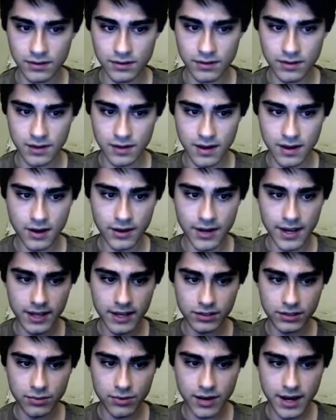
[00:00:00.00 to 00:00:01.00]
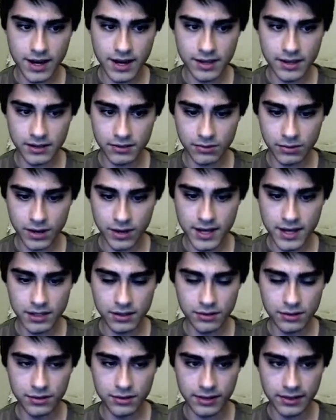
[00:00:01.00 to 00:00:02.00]
Okay, so what I do
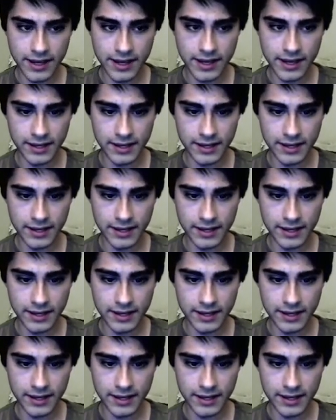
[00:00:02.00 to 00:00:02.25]
is I